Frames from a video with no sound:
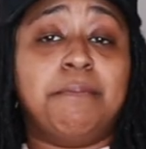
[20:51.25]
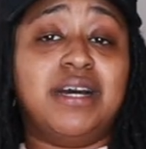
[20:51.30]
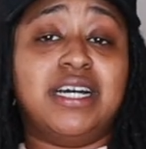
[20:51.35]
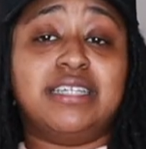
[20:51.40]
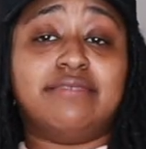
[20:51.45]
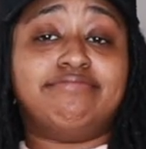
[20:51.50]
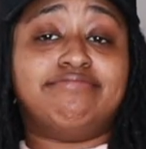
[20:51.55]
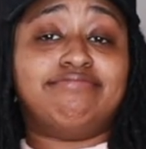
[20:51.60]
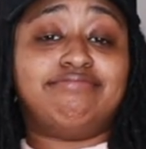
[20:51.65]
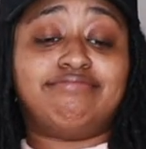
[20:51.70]

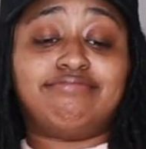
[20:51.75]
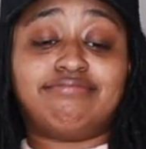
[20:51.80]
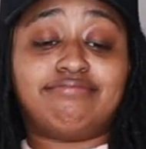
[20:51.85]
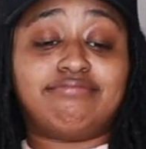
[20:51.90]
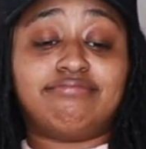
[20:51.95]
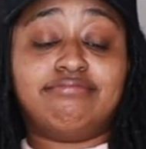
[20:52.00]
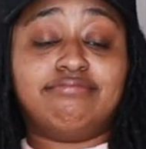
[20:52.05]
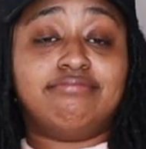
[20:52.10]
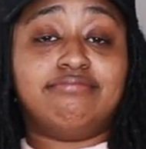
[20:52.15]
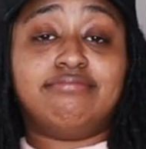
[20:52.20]
but
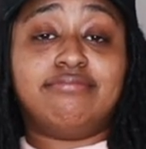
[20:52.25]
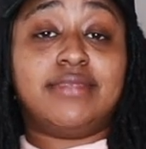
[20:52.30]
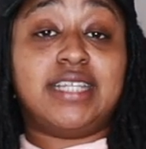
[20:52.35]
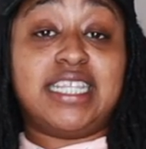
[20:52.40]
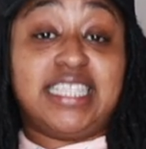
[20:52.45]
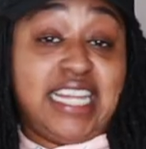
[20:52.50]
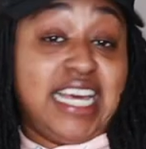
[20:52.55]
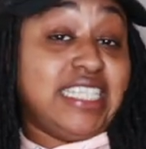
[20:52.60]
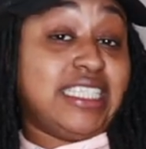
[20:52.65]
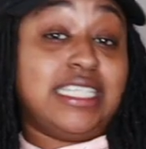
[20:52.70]

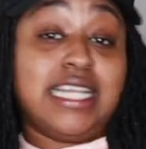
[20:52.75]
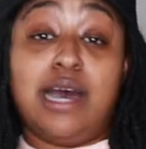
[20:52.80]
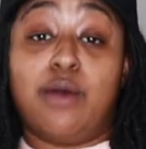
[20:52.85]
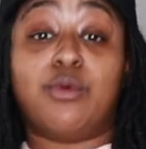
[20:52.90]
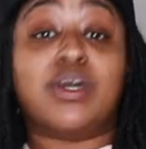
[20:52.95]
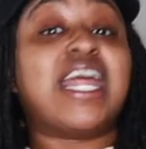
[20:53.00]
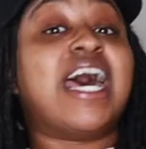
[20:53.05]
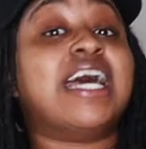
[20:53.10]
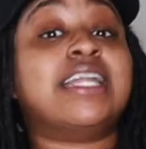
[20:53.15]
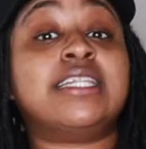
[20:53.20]
that's
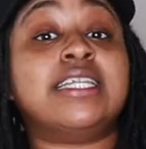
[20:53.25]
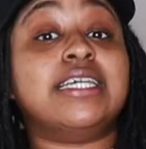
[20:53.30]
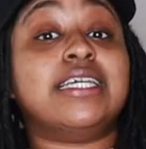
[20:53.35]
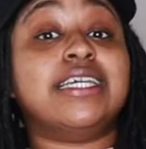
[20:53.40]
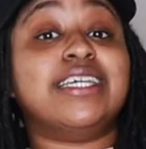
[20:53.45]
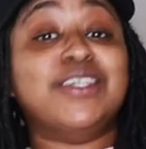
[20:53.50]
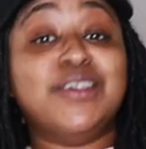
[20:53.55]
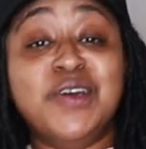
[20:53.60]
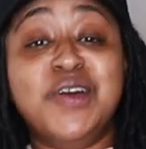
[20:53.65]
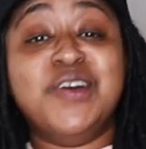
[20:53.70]
not what I
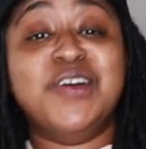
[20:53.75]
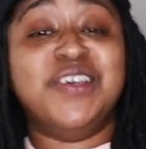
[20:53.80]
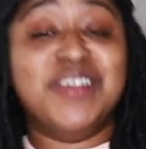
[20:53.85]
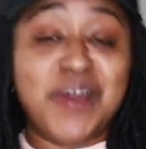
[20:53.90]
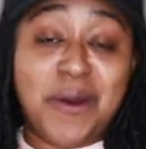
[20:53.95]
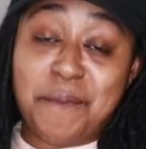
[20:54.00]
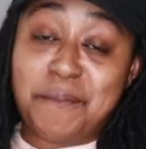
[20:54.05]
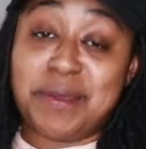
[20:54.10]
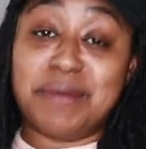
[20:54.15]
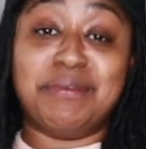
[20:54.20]
did. You, you
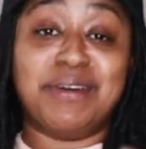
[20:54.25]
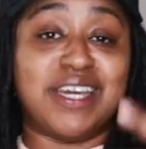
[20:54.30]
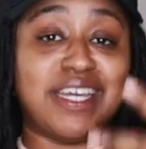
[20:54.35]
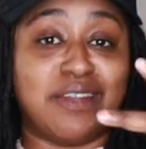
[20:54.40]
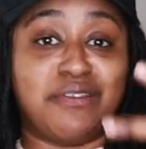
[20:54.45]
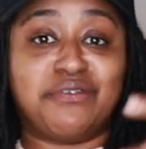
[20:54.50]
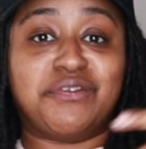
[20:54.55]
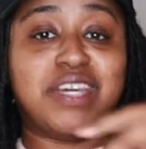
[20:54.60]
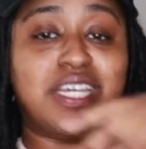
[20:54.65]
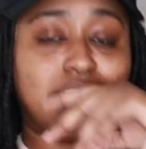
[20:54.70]
know, people
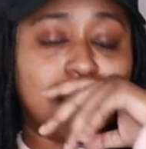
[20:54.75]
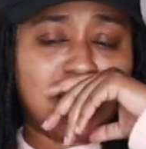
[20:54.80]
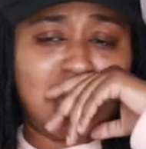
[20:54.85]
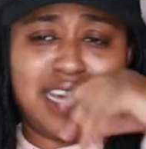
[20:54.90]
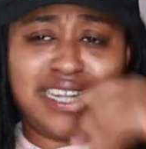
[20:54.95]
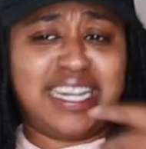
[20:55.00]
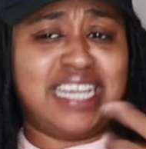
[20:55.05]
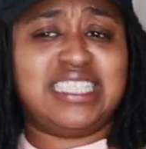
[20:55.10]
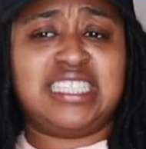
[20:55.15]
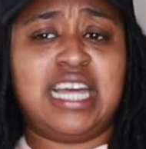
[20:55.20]
get offended
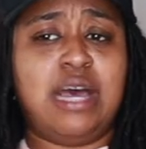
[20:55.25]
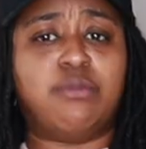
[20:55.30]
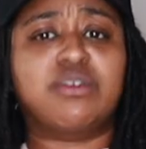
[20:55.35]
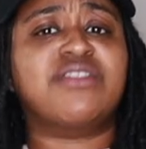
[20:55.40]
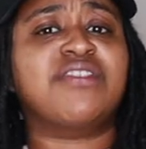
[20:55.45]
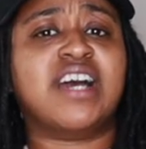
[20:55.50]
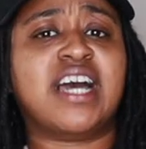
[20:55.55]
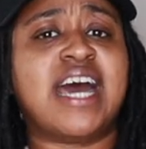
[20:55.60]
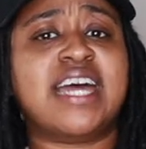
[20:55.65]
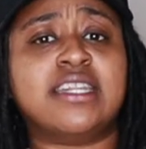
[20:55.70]
like that's not what
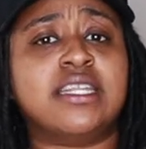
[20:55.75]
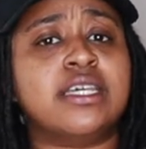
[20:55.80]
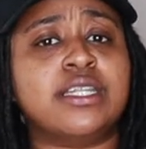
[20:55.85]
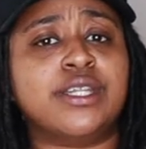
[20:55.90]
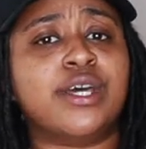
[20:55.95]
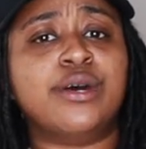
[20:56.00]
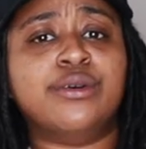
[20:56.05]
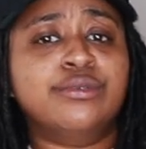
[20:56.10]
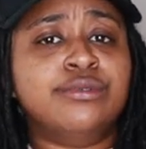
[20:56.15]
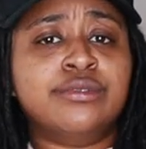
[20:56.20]
the fuck I
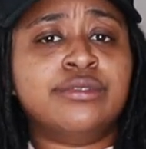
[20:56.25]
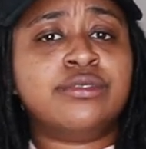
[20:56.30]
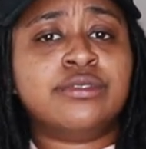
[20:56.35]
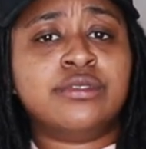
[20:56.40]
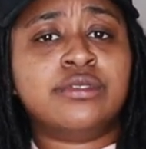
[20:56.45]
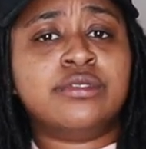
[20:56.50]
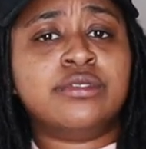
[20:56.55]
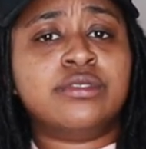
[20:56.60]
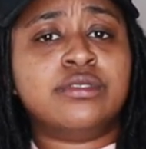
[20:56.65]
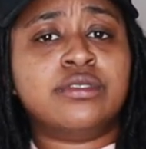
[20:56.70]
did though.
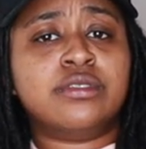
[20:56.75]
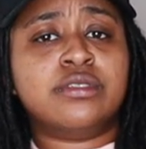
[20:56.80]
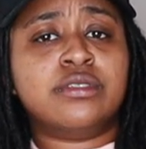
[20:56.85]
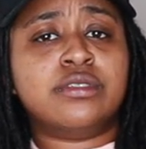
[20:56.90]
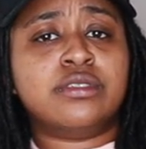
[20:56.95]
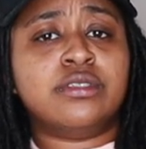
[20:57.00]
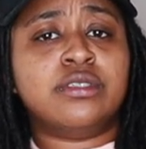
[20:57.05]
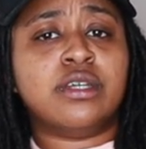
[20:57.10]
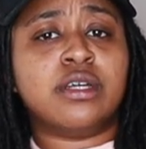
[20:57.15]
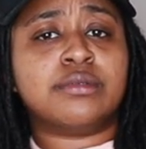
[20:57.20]

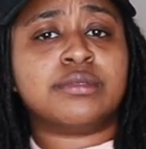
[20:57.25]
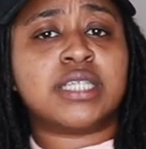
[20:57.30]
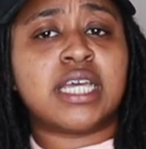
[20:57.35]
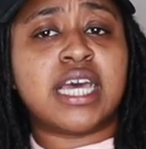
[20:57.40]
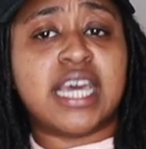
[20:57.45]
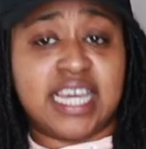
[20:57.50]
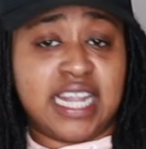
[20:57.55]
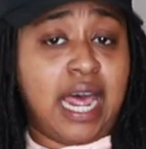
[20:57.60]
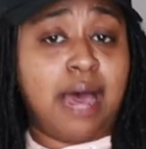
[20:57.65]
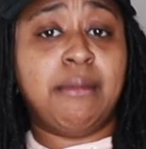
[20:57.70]
You know what I'm
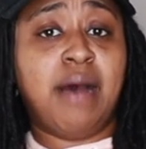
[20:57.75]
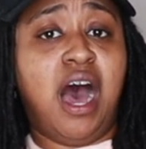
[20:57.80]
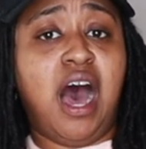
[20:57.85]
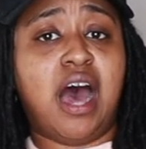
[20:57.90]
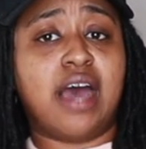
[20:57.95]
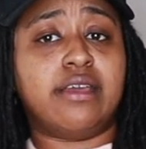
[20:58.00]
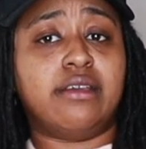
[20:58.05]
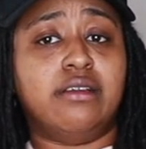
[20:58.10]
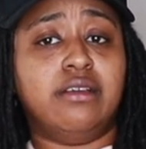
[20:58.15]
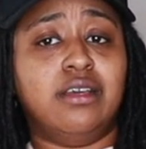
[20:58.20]
saying? And I'm
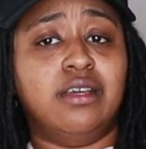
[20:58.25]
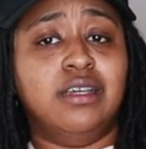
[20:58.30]
alright.